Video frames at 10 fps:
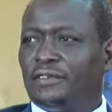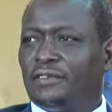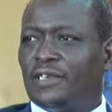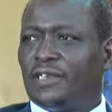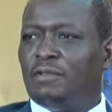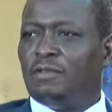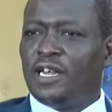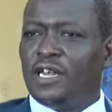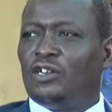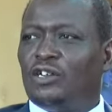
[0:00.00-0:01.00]
And me, I
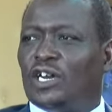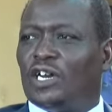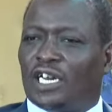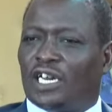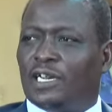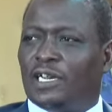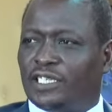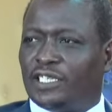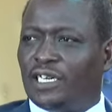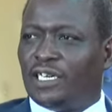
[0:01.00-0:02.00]
usually tell my
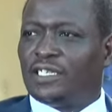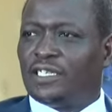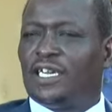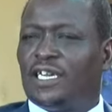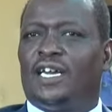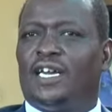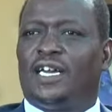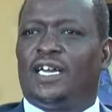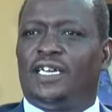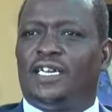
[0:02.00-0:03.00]
students, it
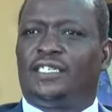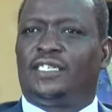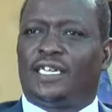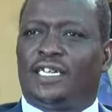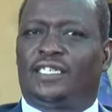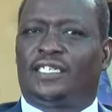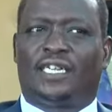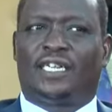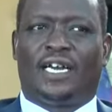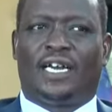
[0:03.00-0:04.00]
is just
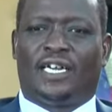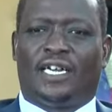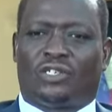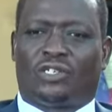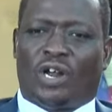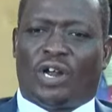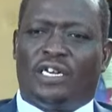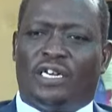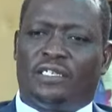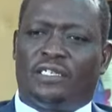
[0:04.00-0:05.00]

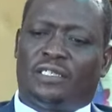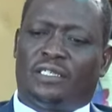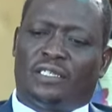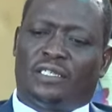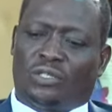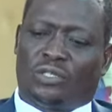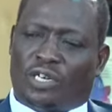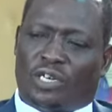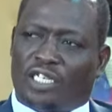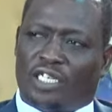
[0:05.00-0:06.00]
trying to
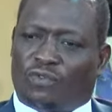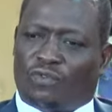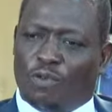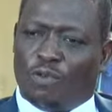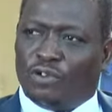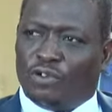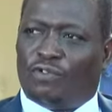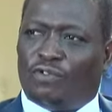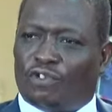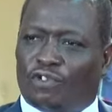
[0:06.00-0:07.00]
transform you
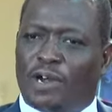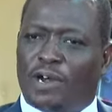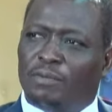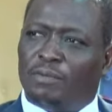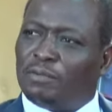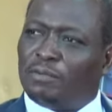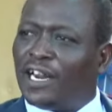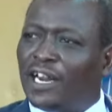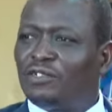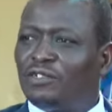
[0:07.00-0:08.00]
from an empty mind
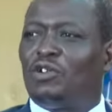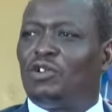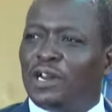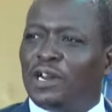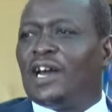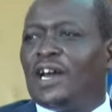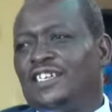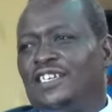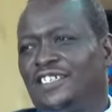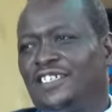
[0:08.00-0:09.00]
to an open mind. Mm-hmm.